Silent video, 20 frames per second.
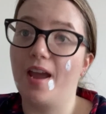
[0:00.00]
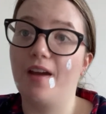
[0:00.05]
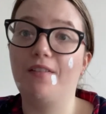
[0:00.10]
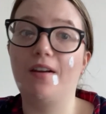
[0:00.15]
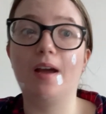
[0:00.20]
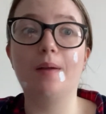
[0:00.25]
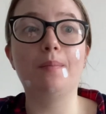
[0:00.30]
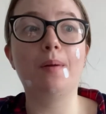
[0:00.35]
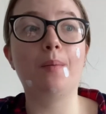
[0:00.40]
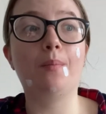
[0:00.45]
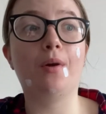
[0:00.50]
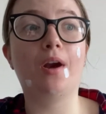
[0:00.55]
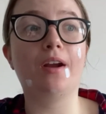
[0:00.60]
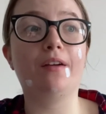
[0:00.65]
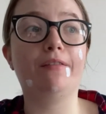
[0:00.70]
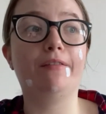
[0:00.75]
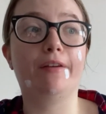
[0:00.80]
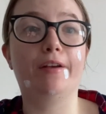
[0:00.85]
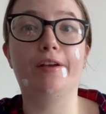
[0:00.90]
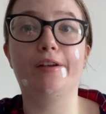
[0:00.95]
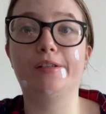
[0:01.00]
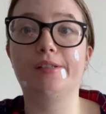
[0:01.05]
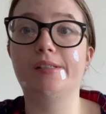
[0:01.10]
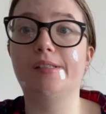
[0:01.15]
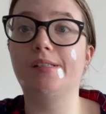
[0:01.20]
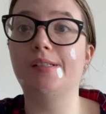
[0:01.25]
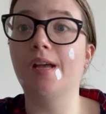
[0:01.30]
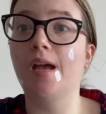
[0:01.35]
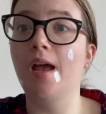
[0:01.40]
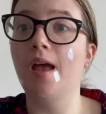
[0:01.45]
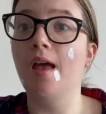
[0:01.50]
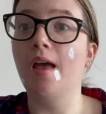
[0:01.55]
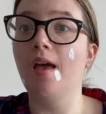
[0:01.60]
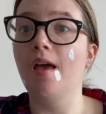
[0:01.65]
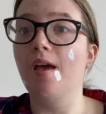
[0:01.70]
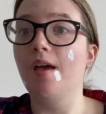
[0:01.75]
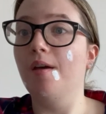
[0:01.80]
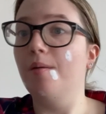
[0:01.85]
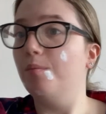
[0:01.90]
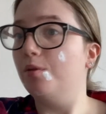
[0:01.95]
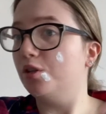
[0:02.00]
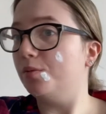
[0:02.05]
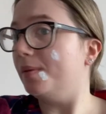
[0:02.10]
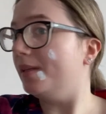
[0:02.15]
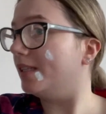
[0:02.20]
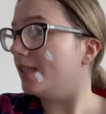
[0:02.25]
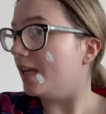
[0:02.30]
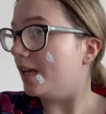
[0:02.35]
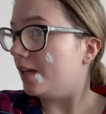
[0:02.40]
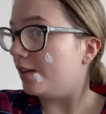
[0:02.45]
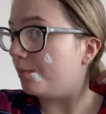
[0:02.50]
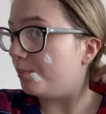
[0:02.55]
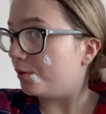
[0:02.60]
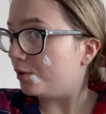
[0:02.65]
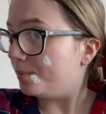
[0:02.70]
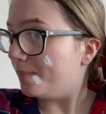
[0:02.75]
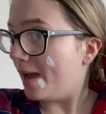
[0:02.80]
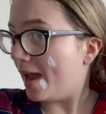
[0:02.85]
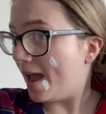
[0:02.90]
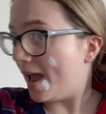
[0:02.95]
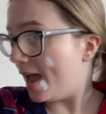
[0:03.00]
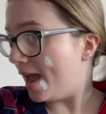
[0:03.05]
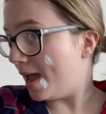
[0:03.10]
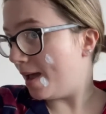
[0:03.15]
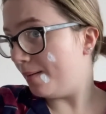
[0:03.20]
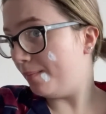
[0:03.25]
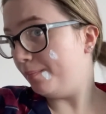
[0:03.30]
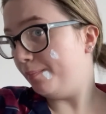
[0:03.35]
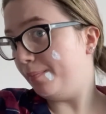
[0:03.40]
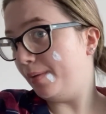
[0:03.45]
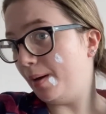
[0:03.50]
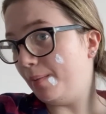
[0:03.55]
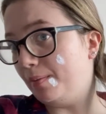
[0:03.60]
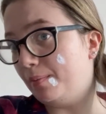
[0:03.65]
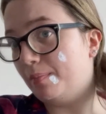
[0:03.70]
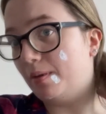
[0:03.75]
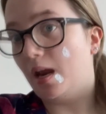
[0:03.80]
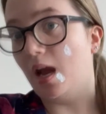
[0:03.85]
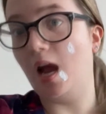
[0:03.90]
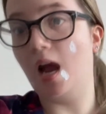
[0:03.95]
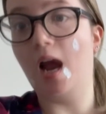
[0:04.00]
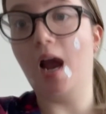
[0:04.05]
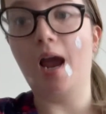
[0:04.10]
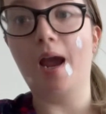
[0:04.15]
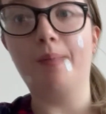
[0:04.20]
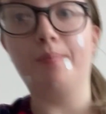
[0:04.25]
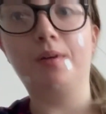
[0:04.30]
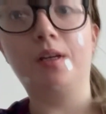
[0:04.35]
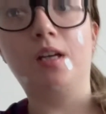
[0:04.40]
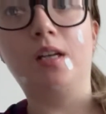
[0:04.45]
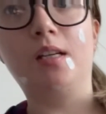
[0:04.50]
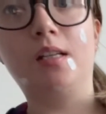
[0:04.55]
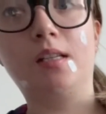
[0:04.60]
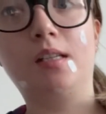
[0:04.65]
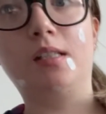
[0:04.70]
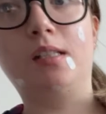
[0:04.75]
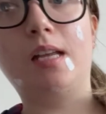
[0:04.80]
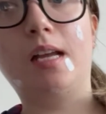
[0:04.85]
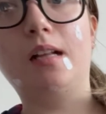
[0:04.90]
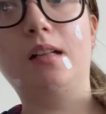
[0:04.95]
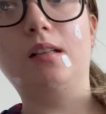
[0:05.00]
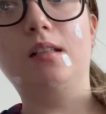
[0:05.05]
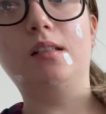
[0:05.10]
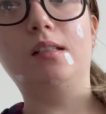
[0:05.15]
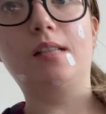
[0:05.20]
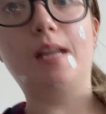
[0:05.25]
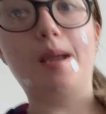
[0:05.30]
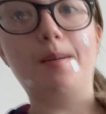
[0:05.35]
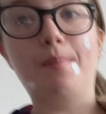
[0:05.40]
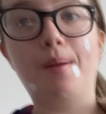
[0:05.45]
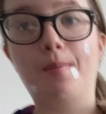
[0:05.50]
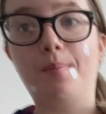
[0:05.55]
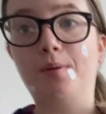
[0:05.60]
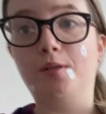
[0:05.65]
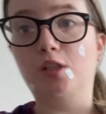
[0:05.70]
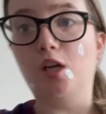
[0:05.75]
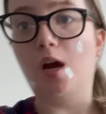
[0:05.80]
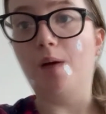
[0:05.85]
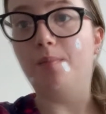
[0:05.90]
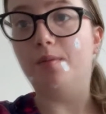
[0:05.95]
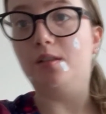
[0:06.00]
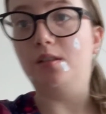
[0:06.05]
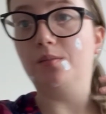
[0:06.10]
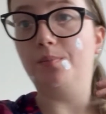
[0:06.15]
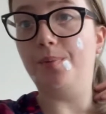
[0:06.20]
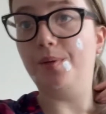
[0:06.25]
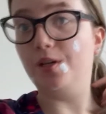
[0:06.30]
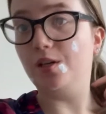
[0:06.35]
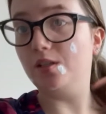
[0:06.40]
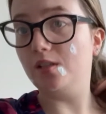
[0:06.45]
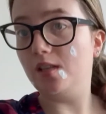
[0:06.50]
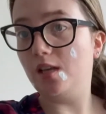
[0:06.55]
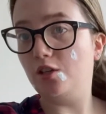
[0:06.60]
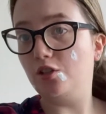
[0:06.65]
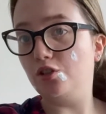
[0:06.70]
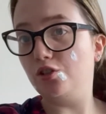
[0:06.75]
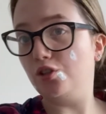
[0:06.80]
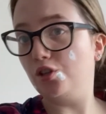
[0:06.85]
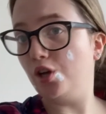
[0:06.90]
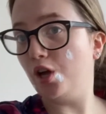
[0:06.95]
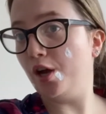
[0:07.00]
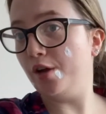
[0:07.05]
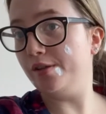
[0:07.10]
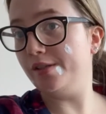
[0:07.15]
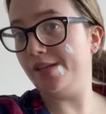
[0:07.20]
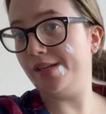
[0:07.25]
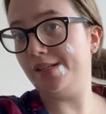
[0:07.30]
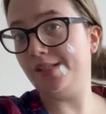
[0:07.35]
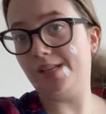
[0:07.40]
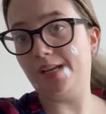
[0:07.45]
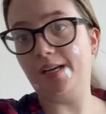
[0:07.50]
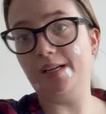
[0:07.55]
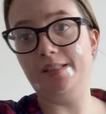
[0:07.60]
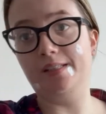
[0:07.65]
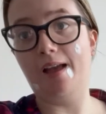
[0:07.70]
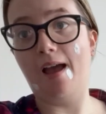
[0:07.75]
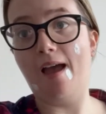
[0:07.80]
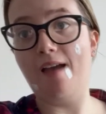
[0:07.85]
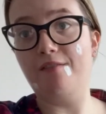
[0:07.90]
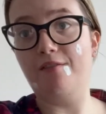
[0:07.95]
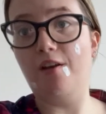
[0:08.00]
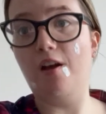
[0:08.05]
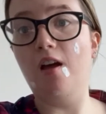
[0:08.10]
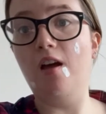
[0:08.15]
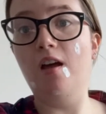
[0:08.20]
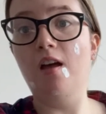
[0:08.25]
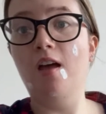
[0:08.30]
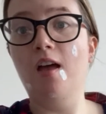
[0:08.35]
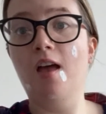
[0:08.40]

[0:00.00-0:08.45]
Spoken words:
I've had my breakfast, brushed my teeth, brushed my hair, blah, blah, blah. I'm going to still stay in my pyjamas because they're just the coziest things ever.